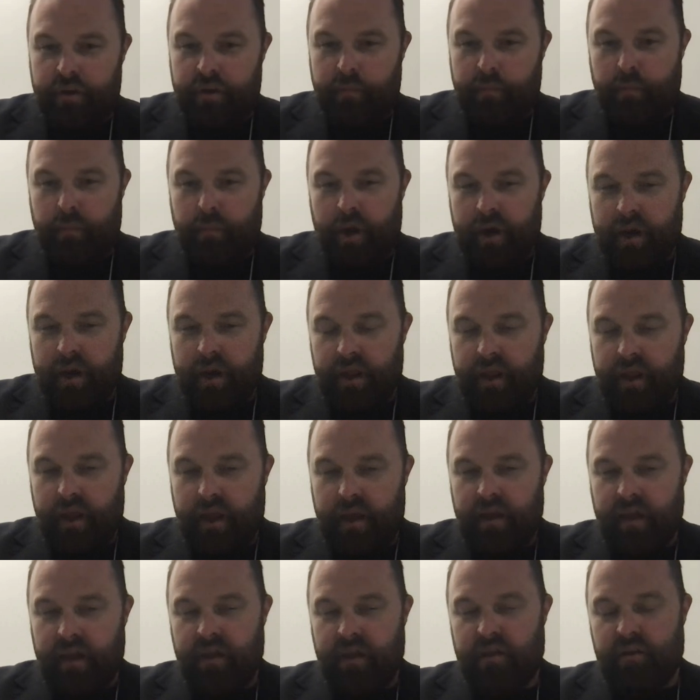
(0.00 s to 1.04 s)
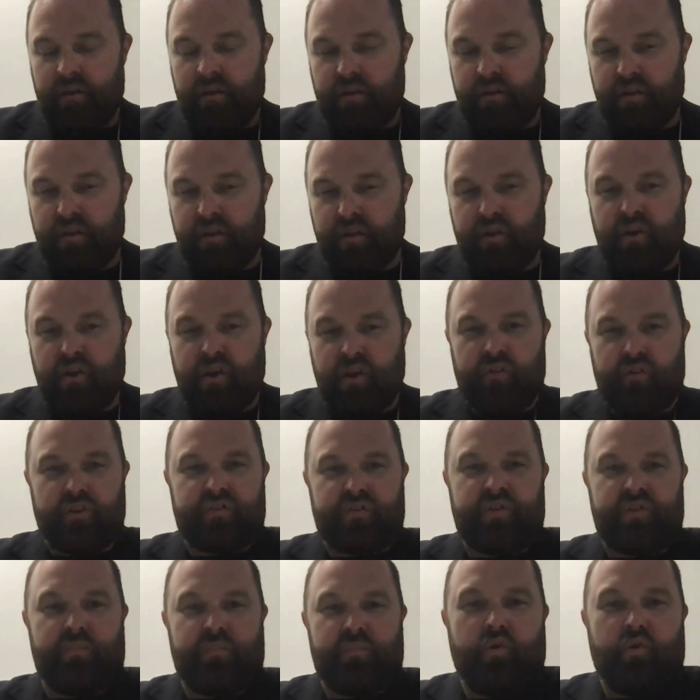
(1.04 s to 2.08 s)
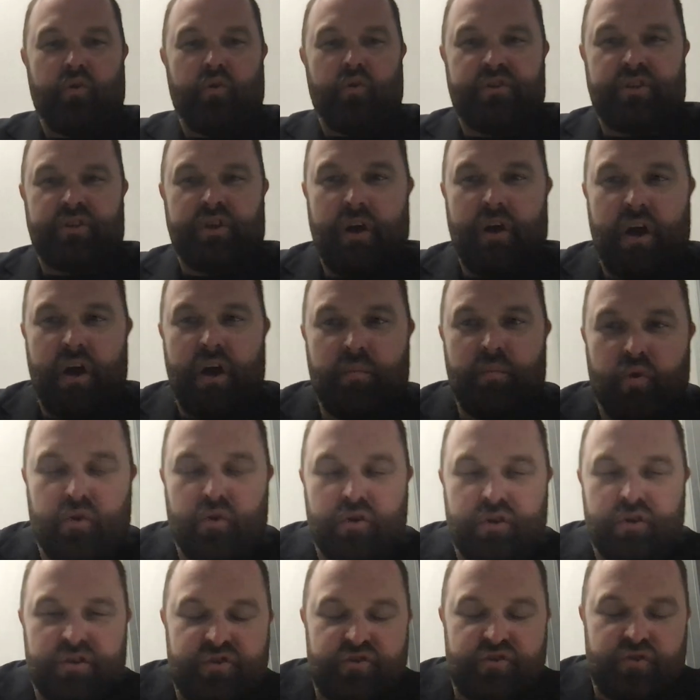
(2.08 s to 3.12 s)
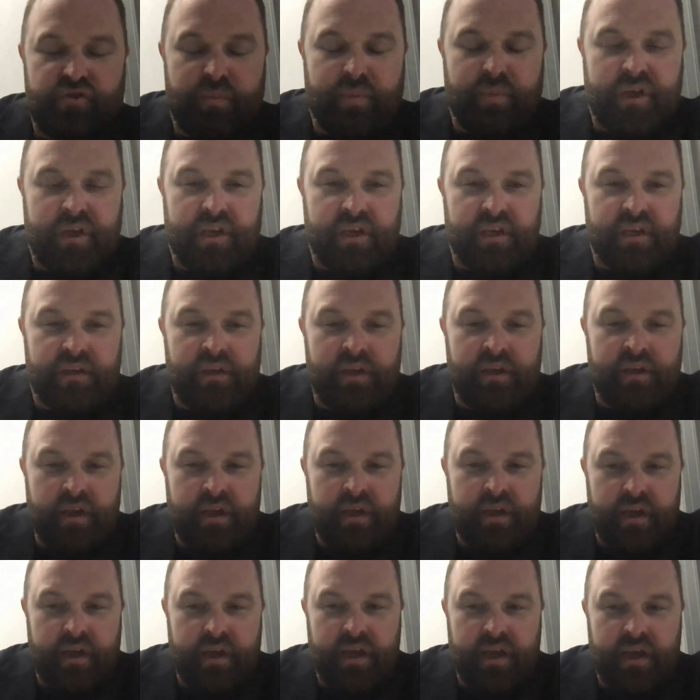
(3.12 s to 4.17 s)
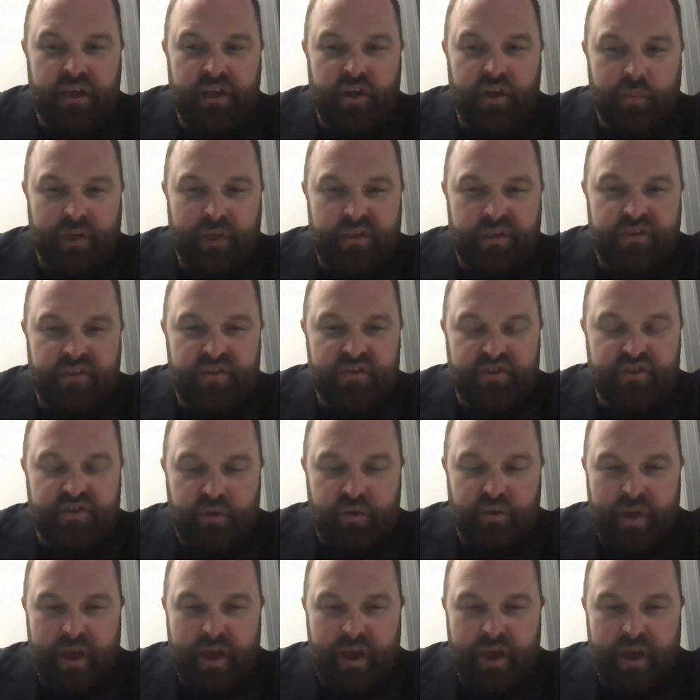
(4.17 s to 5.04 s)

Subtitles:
money, that supports a more distributed economic system?